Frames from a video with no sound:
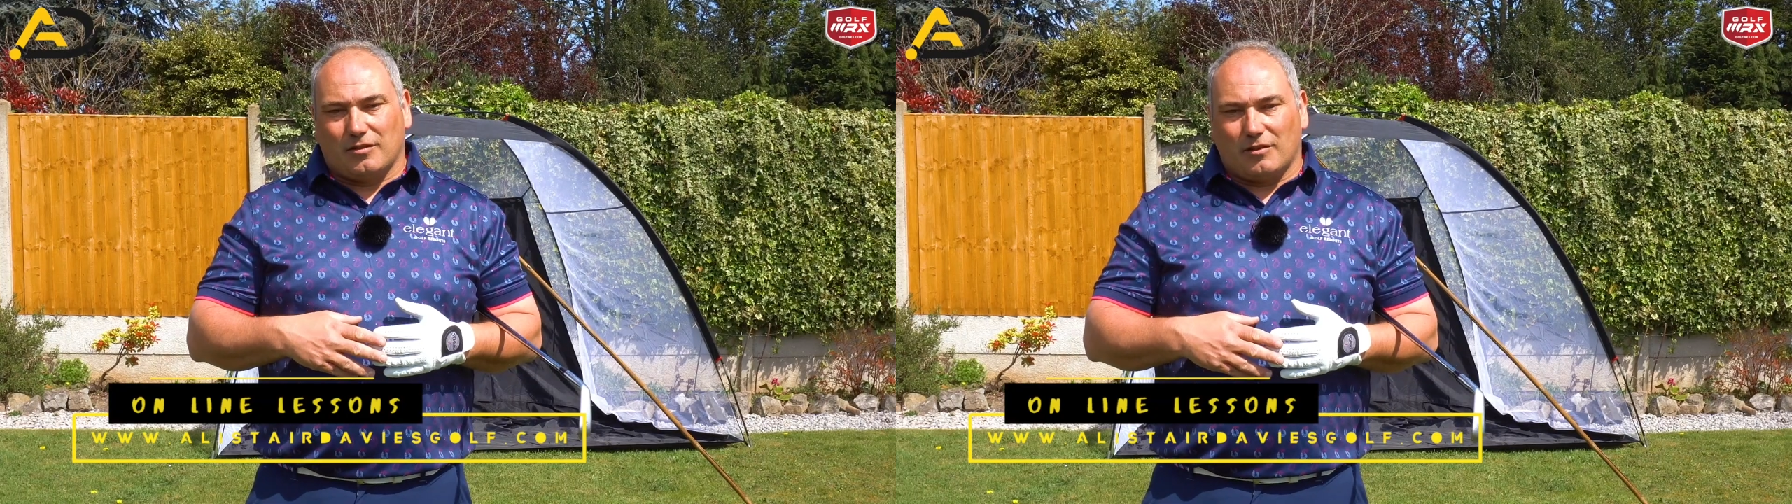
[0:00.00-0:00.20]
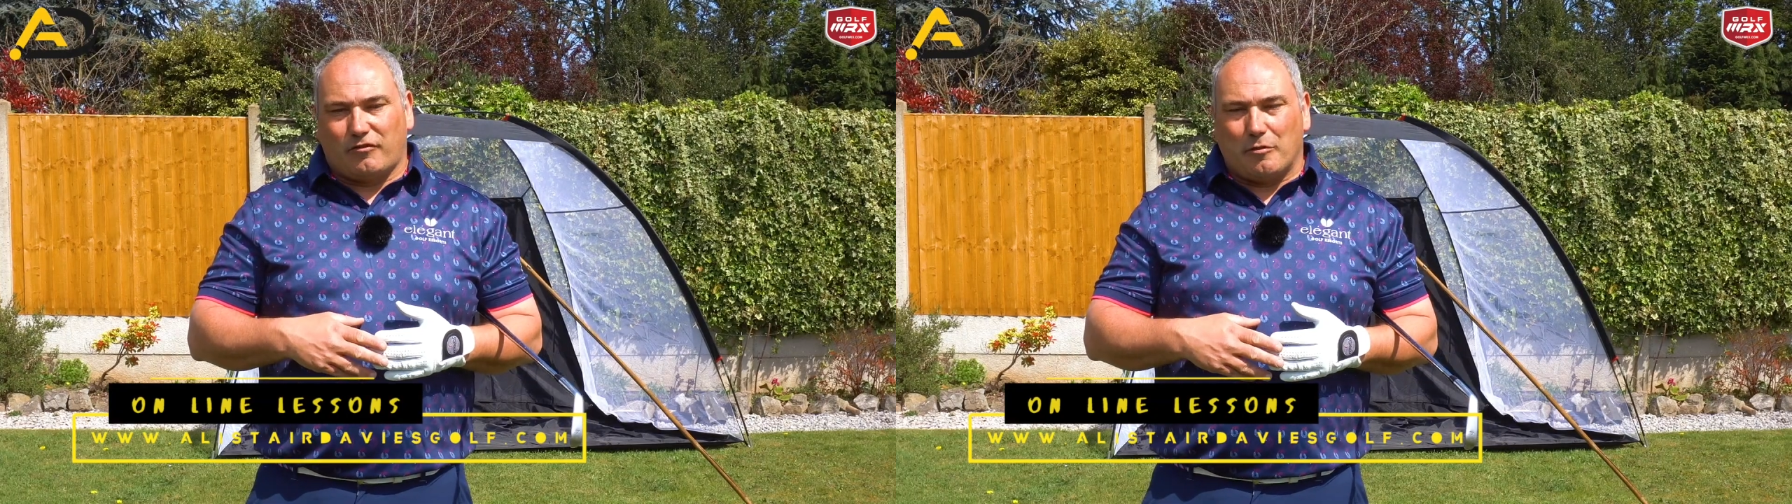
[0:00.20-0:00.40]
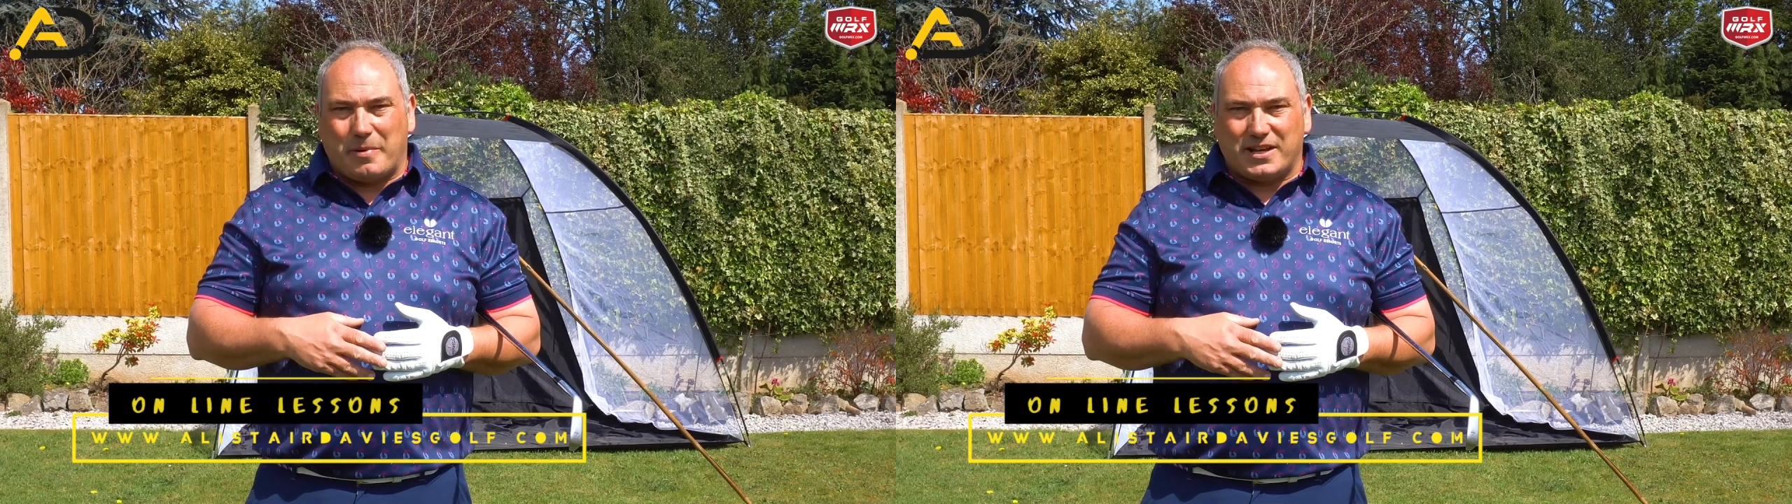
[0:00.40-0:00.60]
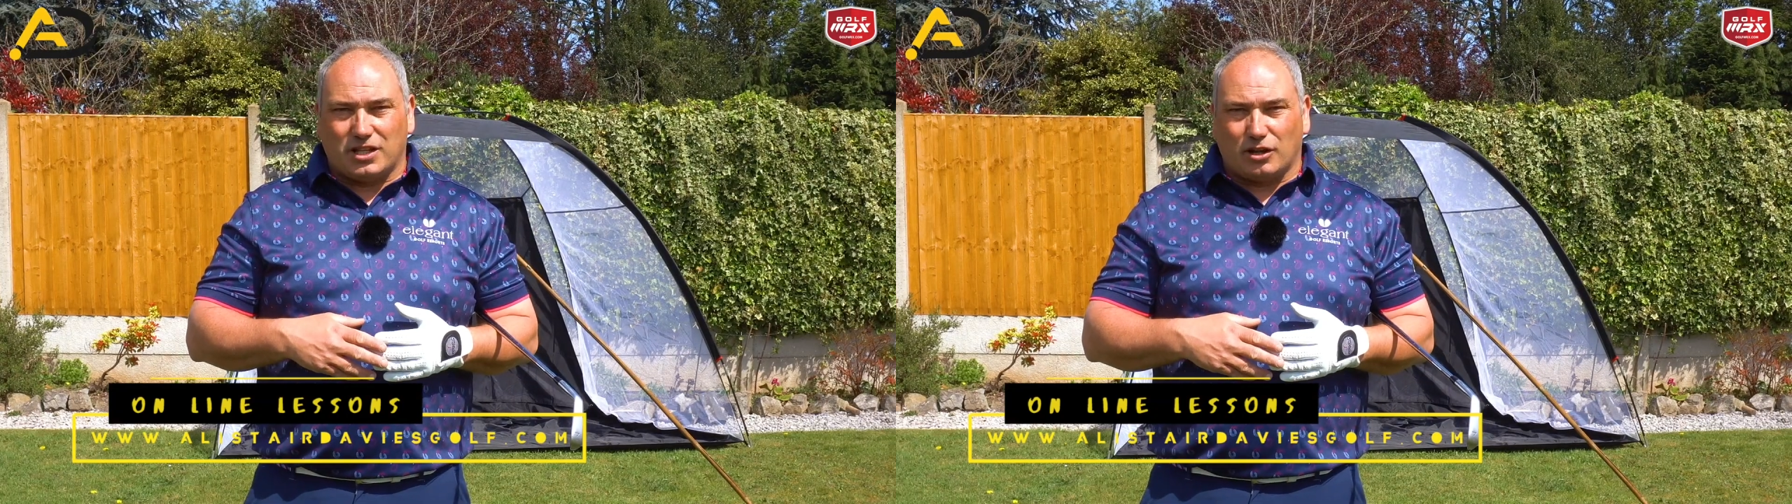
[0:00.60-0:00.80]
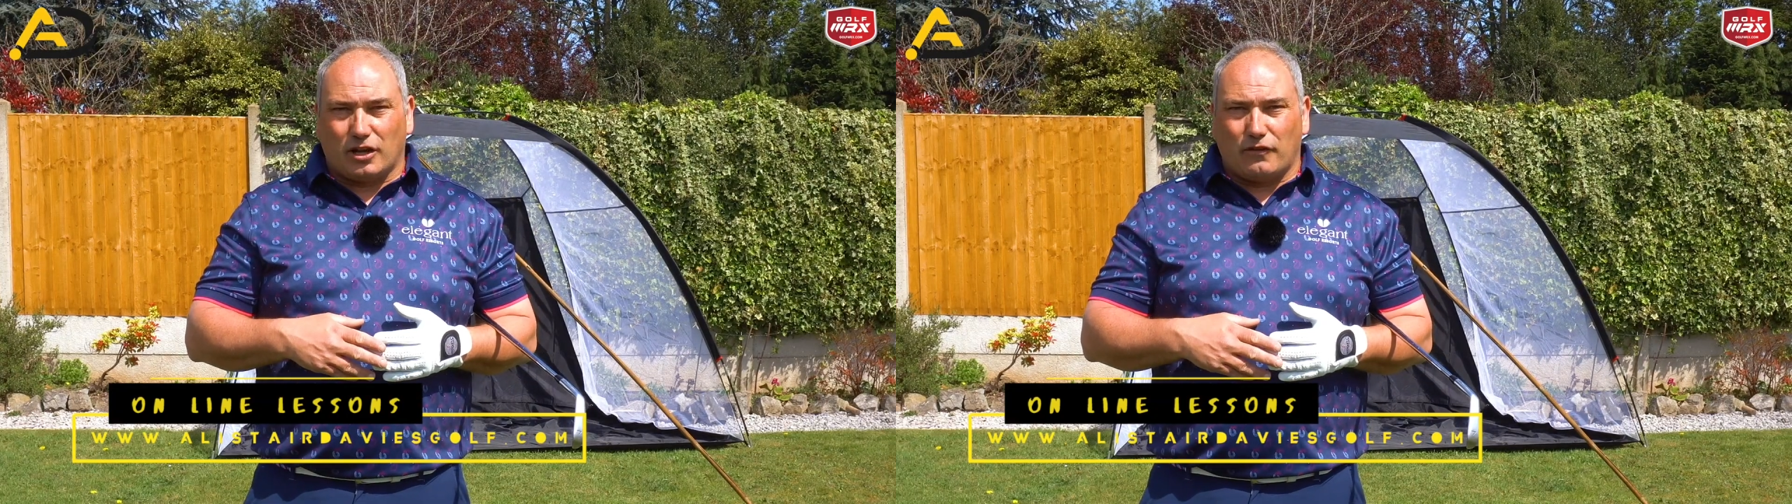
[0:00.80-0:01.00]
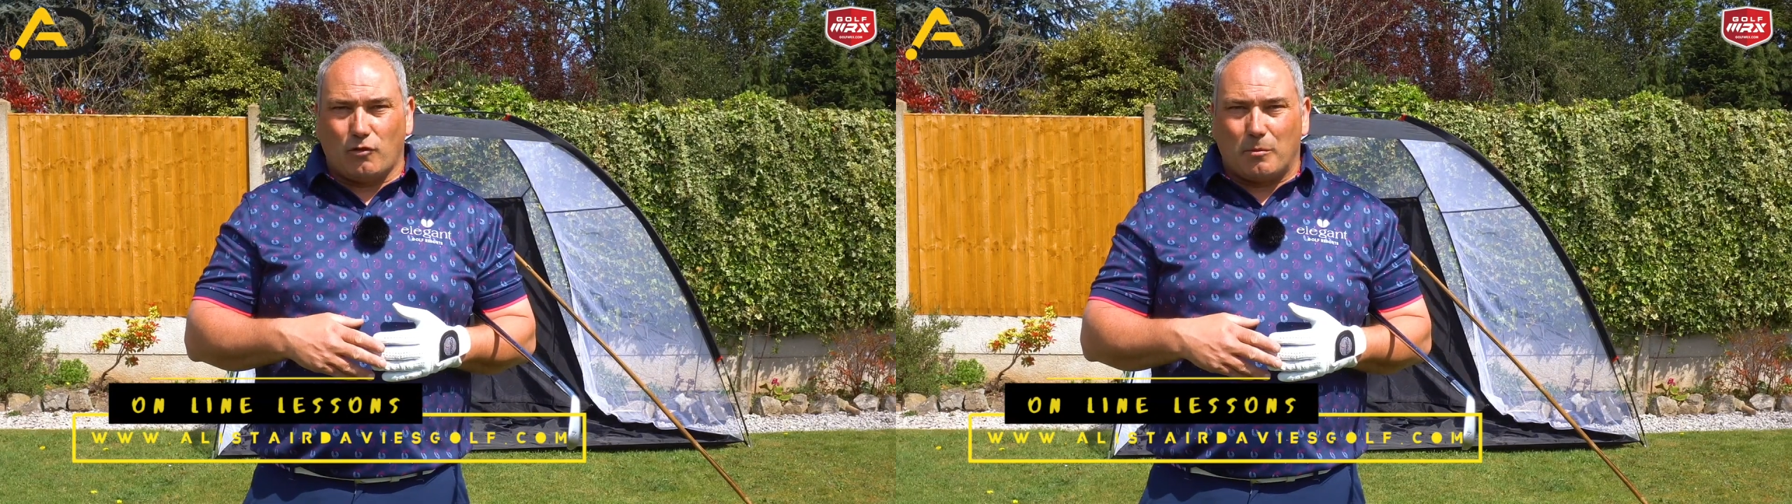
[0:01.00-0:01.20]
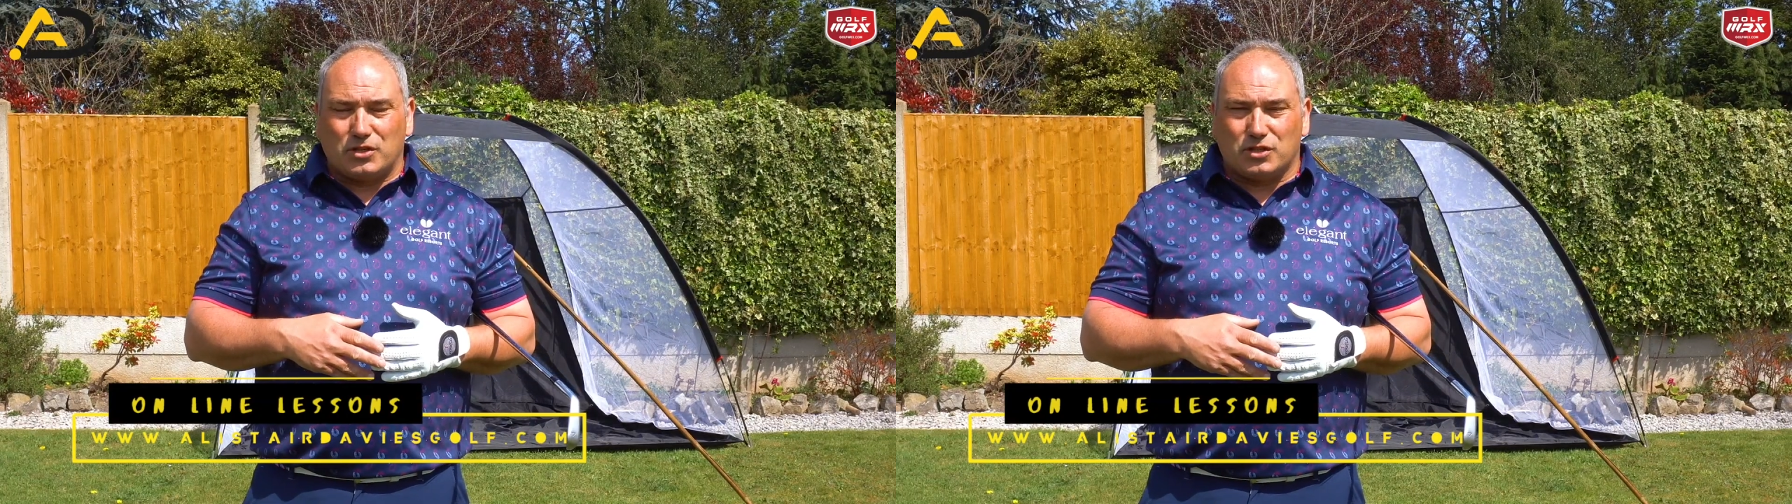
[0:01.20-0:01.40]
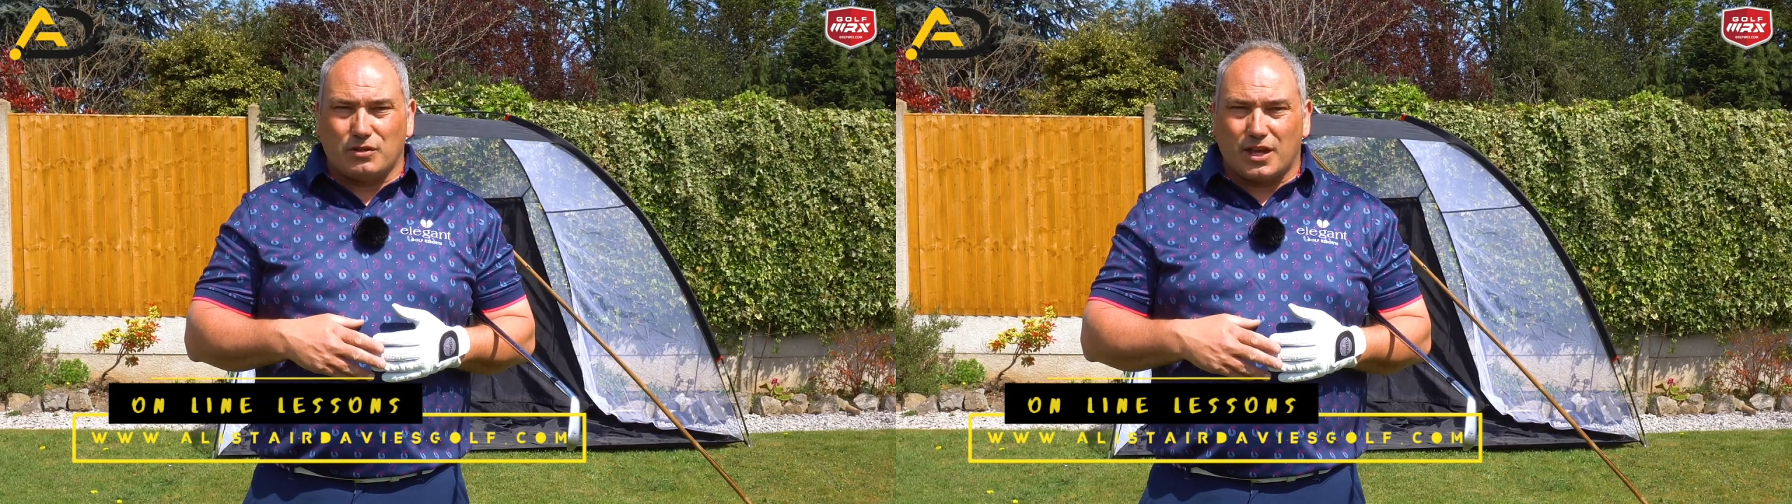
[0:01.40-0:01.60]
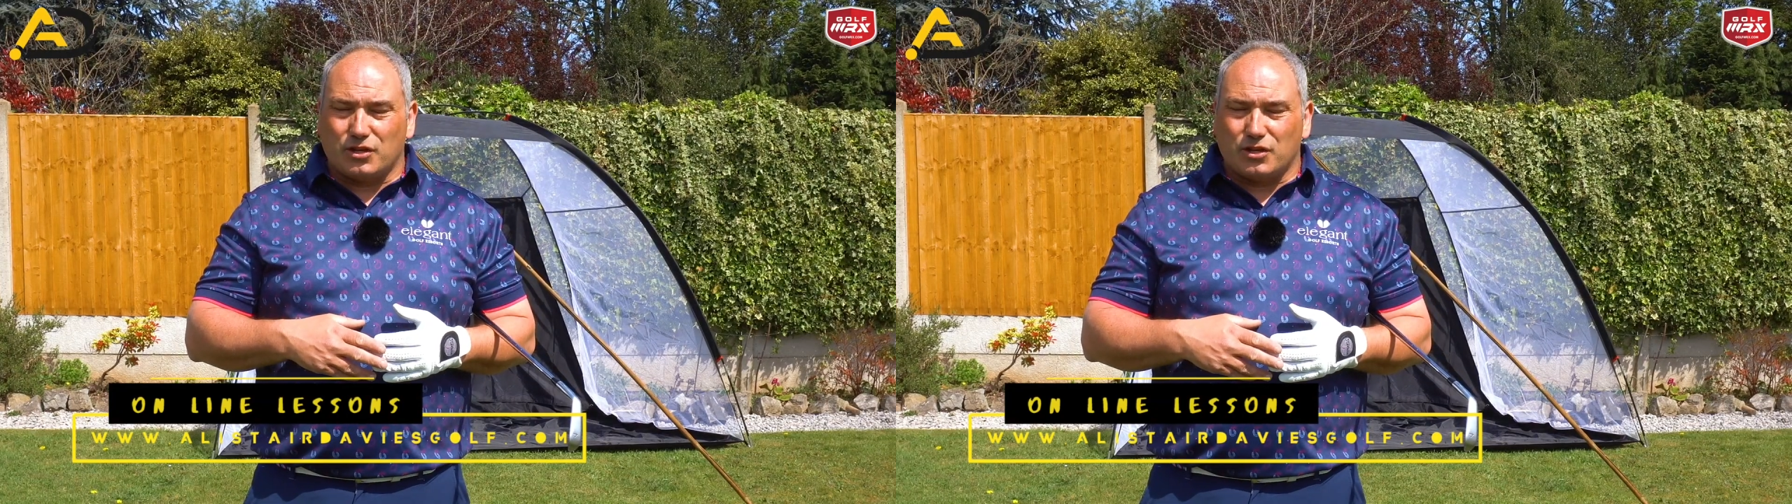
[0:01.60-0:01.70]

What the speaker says: for a basic look, if you want me to do that,